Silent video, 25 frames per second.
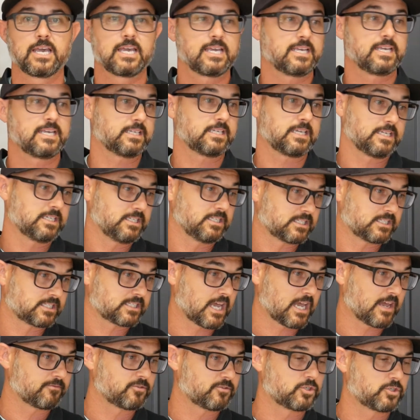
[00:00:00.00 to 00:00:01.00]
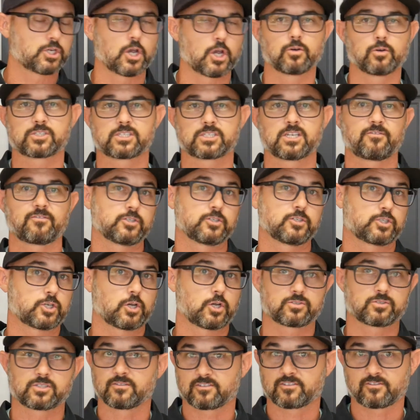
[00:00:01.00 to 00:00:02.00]
He saved Joseph and
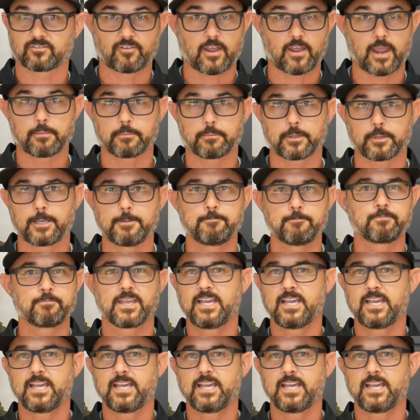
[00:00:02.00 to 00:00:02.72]
Joseph's family.